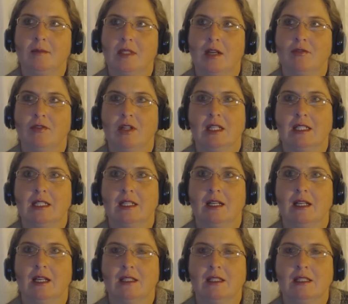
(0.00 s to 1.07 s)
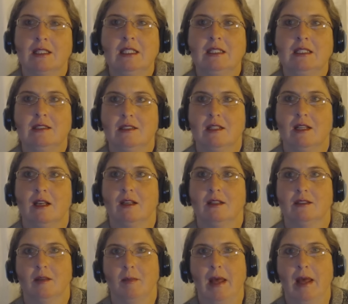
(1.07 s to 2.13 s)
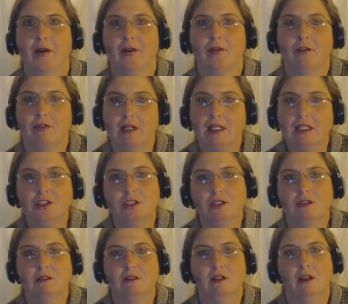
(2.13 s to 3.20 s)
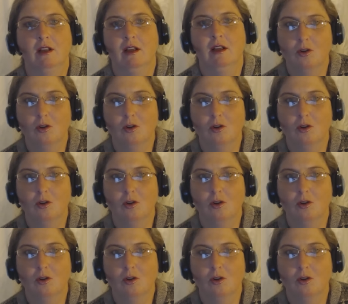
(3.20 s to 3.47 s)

definitely at least some aggravation